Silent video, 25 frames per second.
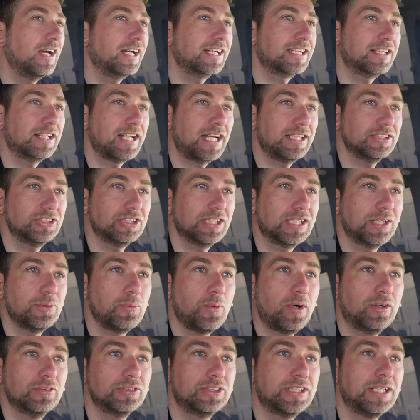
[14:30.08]
could actually
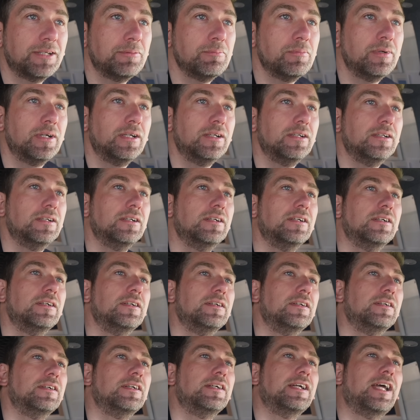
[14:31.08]
watch him
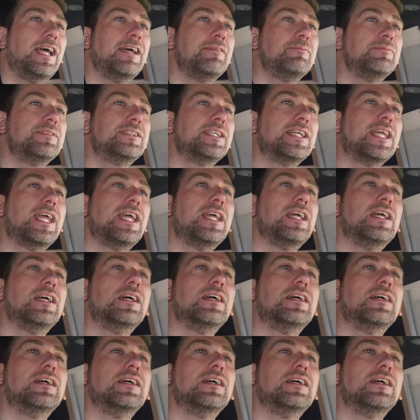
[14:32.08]
empty it.